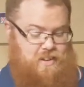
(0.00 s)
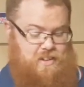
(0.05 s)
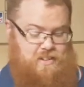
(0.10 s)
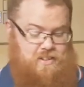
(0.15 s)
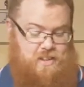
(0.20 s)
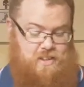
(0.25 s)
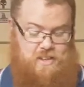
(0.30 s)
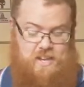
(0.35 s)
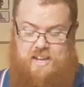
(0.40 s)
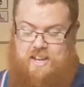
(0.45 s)

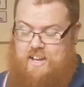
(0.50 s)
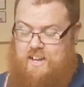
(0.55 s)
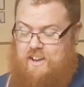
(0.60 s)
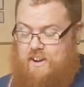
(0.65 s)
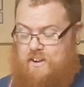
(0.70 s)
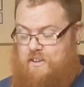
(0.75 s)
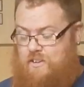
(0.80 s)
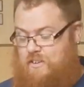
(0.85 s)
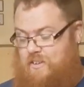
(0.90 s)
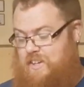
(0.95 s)
So there you
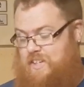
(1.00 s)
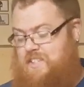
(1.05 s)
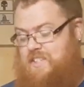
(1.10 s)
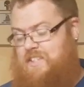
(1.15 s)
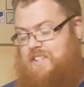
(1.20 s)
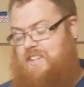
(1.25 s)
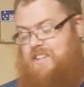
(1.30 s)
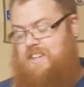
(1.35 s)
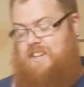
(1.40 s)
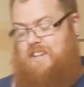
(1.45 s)
go
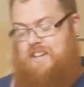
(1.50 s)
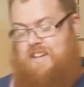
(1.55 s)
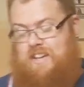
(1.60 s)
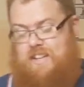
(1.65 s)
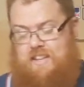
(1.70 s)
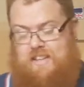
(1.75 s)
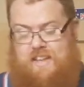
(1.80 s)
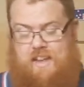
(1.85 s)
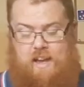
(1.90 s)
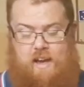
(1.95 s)
guys.
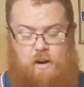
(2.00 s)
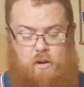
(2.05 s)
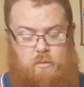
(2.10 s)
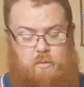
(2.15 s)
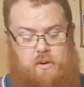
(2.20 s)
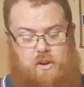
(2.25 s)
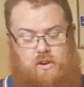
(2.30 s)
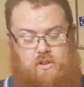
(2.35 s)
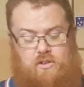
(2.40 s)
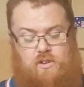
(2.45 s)
The
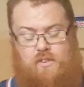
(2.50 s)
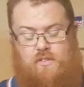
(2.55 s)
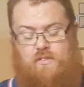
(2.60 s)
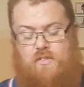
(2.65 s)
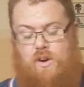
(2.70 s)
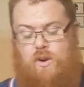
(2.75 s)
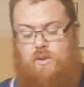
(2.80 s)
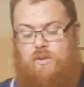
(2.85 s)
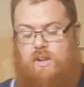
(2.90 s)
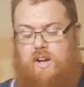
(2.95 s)
Albainox
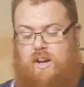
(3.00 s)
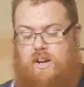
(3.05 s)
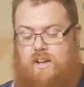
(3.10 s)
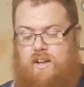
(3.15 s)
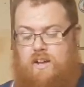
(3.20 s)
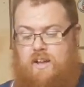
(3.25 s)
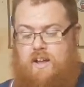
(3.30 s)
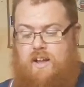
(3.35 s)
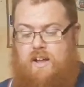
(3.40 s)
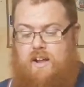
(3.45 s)
folder.
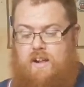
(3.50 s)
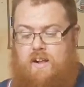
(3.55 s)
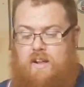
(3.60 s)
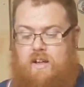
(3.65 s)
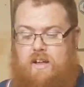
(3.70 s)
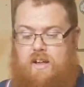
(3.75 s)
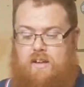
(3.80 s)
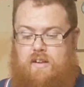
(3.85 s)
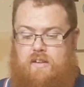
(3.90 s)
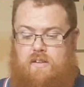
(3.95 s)

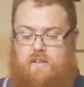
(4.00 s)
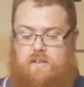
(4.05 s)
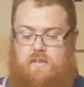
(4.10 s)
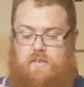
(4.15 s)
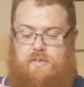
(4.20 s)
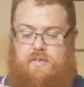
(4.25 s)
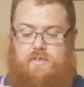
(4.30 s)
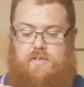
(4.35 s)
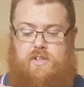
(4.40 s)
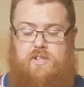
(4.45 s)

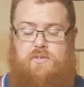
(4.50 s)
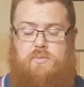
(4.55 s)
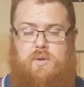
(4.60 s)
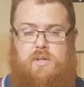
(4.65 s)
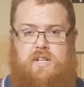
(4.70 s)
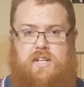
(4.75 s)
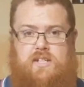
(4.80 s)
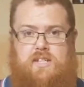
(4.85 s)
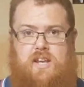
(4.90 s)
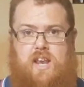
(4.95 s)
This
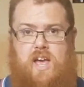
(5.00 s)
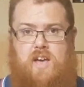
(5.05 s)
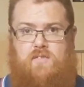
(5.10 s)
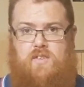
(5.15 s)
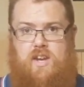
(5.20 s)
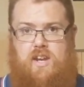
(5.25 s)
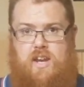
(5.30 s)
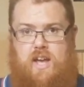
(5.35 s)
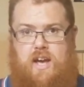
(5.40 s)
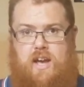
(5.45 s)
one doesn't
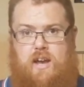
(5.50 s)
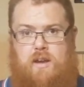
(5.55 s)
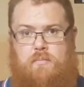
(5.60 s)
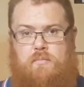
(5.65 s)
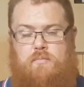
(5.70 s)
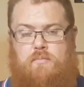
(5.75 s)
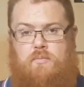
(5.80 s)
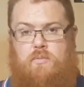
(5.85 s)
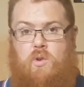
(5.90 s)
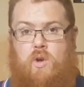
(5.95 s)
have a
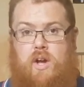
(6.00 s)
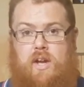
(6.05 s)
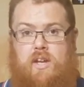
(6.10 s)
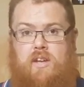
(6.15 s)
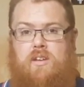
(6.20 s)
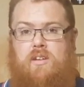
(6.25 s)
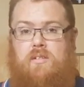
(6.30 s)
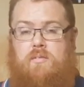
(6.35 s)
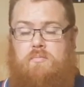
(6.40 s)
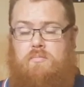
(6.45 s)
name
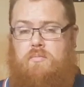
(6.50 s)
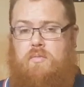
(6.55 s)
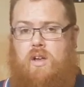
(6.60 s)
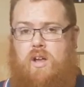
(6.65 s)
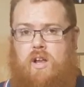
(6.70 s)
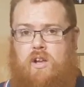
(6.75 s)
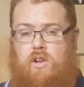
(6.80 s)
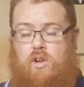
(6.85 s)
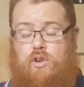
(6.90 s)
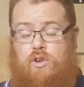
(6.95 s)
like
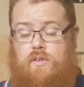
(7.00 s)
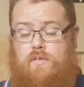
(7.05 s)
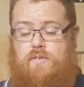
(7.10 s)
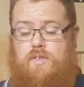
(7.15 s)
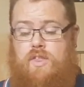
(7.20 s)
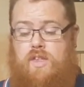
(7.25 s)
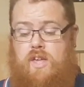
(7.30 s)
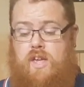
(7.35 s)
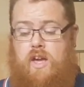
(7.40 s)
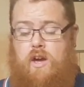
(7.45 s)
a lot
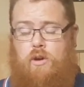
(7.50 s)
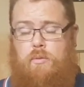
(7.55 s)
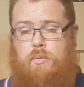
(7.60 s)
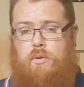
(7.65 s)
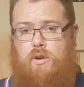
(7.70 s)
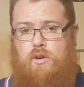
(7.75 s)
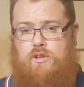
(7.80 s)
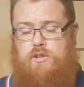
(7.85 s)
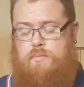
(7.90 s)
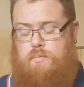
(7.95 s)
of the
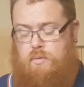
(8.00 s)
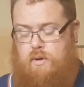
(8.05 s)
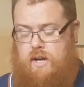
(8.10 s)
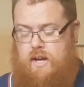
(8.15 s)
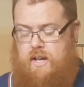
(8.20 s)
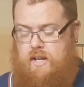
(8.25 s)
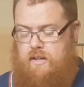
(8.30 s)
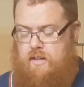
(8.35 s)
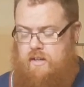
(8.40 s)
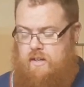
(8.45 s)
Albainox
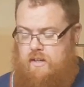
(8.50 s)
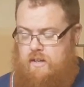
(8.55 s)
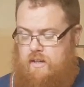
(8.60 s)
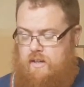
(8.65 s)
brand.